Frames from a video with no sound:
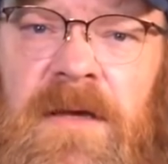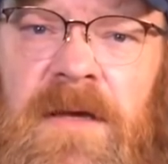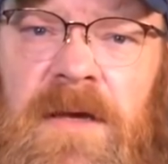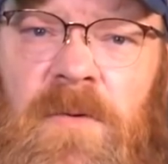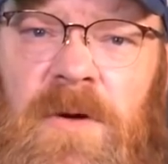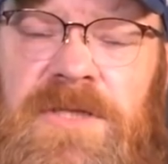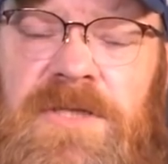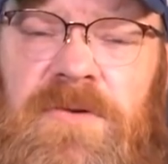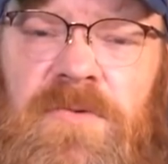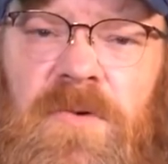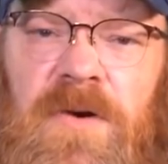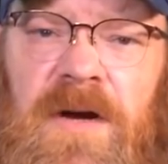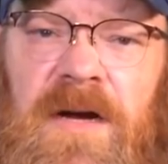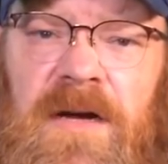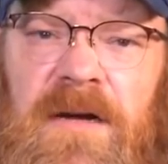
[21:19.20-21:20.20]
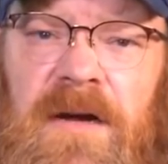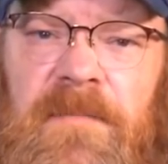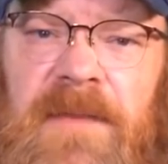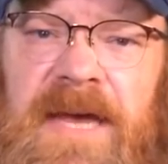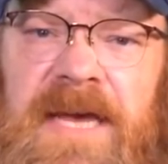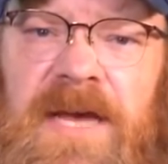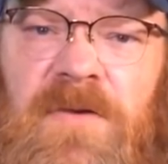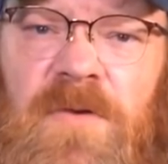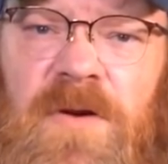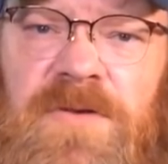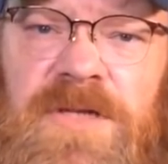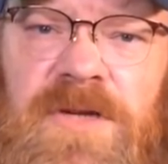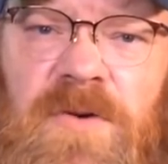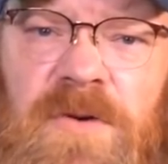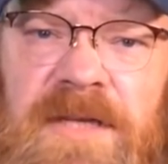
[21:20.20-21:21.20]
He wants to make inroads
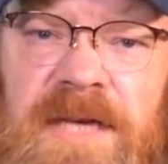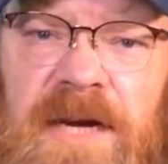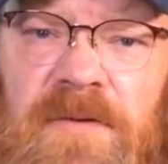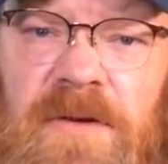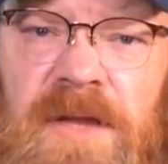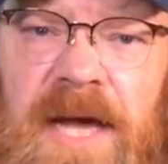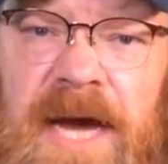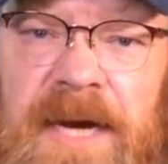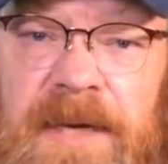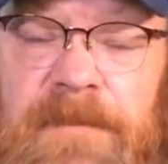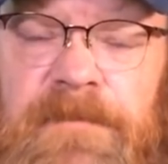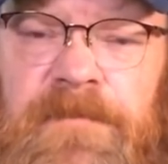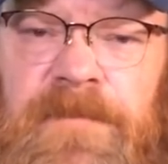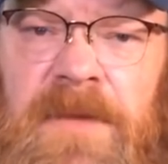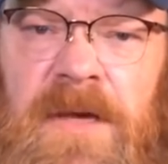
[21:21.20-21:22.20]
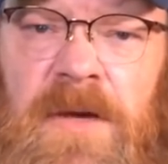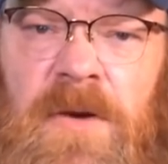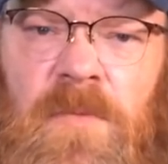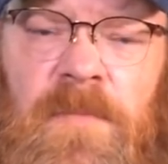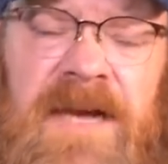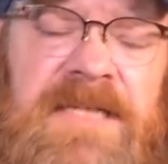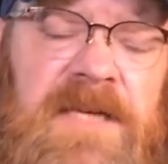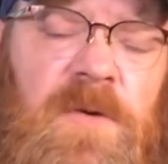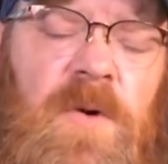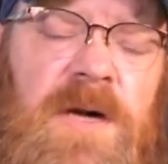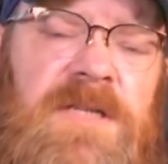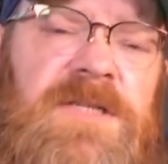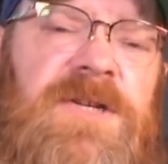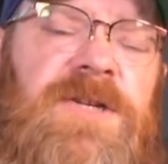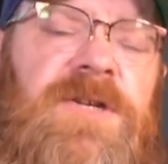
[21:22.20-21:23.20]
in North Carolina. Basically
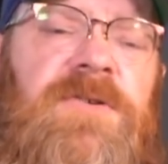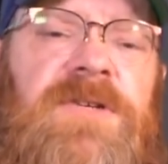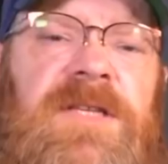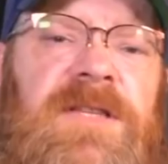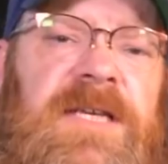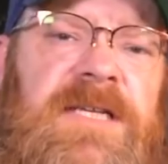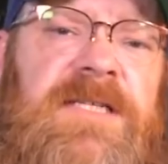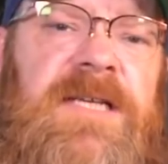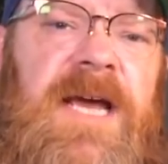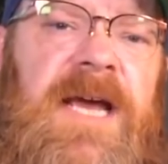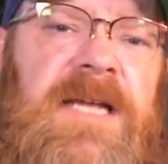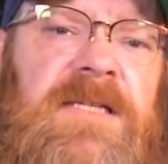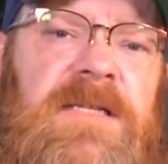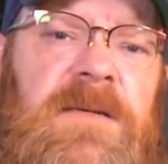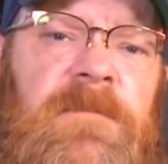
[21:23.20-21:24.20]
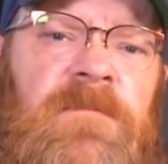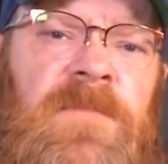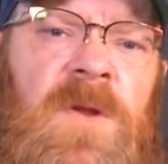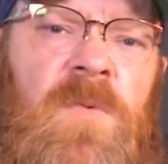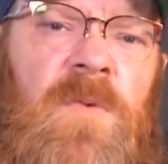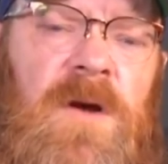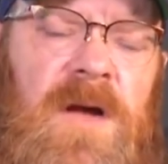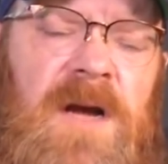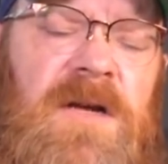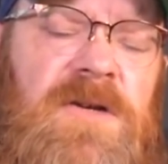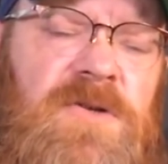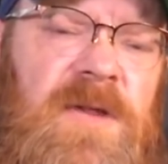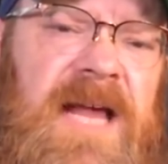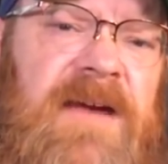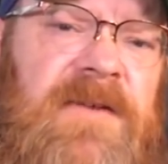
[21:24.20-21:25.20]
wants to do to these states what gun
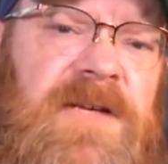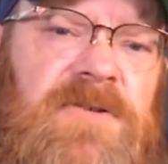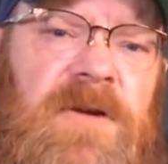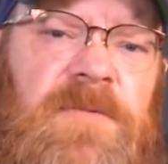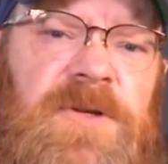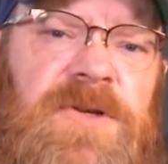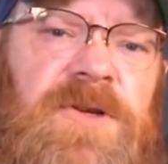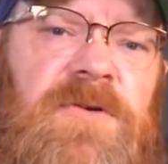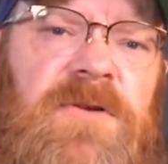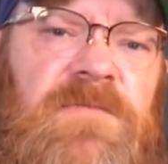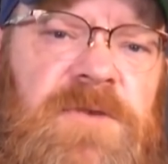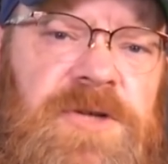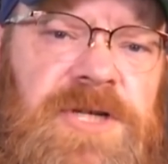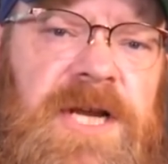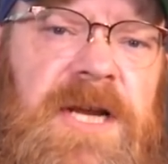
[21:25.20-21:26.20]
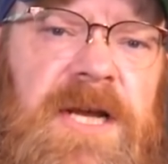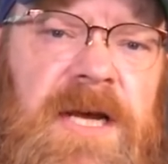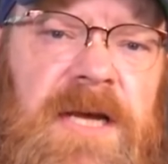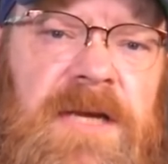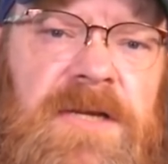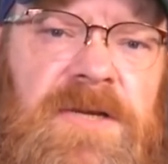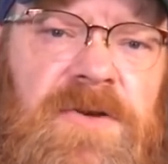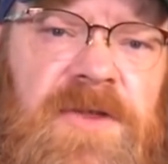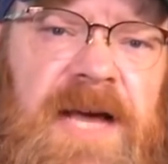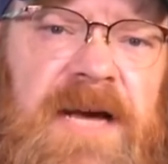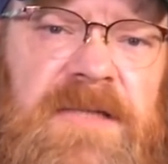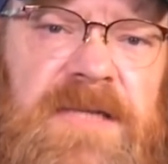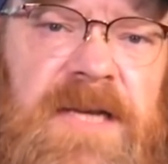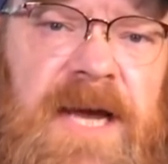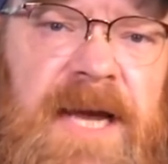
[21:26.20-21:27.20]
control advocates were able to do in Virginia in
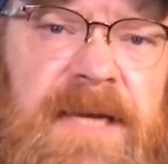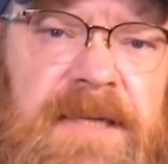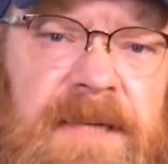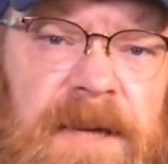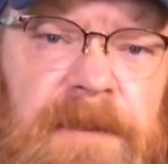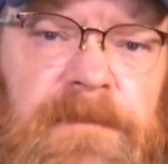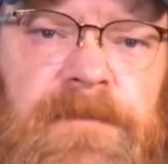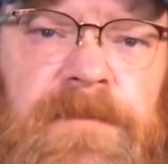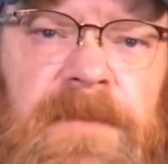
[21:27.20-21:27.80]
2019.